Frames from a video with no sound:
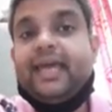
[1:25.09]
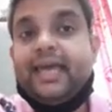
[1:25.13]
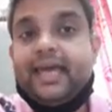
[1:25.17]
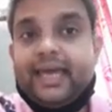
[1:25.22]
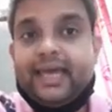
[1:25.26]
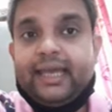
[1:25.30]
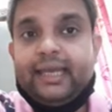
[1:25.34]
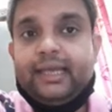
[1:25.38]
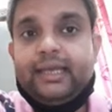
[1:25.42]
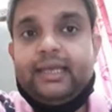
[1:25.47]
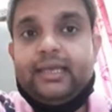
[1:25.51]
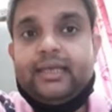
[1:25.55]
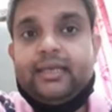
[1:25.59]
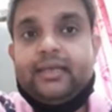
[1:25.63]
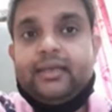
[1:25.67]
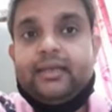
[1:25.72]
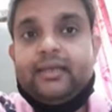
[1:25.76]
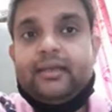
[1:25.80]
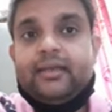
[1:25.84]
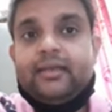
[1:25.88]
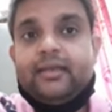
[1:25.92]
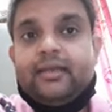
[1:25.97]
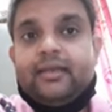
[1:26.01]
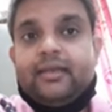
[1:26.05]
and
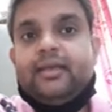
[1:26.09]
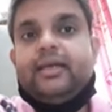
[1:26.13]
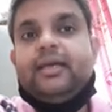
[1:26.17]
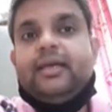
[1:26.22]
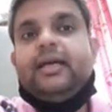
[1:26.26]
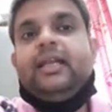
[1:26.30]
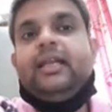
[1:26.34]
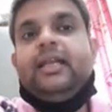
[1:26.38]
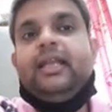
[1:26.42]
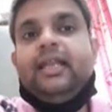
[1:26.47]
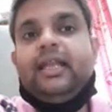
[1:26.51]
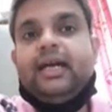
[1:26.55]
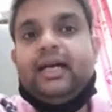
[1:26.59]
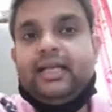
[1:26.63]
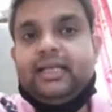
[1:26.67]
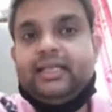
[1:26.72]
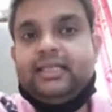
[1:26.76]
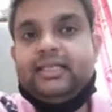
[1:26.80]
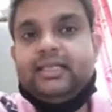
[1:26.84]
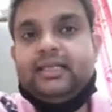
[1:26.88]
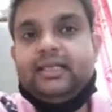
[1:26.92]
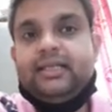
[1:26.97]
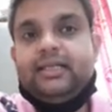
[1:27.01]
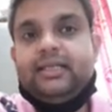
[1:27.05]

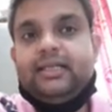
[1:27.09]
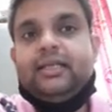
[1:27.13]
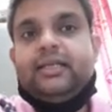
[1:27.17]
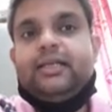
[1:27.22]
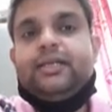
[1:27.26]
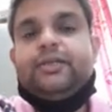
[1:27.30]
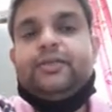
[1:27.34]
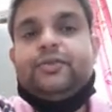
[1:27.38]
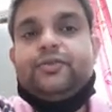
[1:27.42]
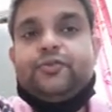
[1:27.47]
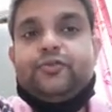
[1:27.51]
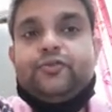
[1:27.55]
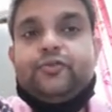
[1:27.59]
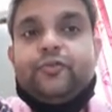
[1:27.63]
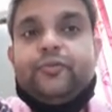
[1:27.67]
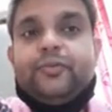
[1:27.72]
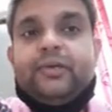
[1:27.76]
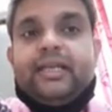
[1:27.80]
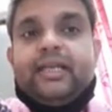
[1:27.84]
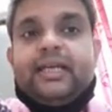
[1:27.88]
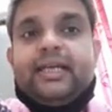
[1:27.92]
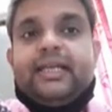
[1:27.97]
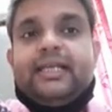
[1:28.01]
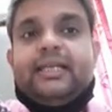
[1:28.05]
larger
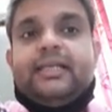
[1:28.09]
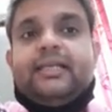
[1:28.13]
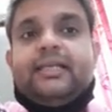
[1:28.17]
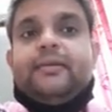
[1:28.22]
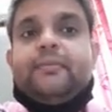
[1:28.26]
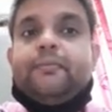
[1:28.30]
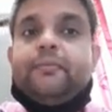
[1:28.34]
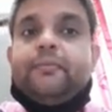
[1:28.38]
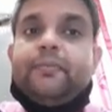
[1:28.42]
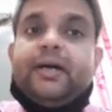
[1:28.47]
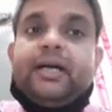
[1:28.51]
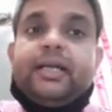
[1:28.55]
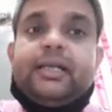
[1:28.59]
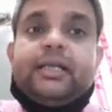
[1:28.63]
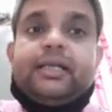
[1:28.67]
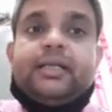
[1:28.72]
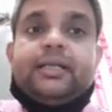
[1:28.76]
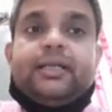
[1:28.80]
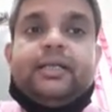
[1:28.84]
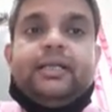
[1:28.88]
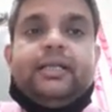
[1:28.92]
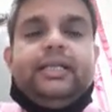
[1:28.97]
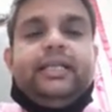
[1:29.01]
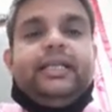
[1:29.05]
suberized
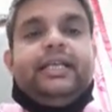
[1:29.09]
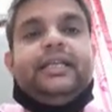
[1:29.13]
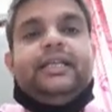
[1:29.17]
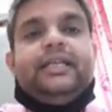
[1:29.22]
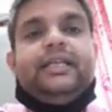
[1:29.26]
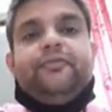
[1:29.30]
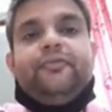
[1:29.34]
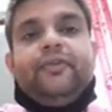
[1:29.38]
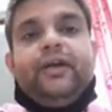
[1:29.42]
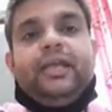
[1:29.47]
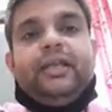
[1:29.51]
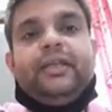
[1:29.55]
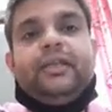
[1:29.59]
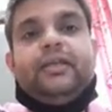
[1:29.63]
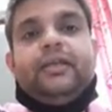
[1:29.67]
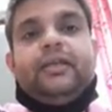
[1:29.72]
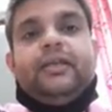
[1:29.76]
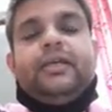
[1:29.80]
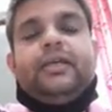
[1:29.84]
but lignified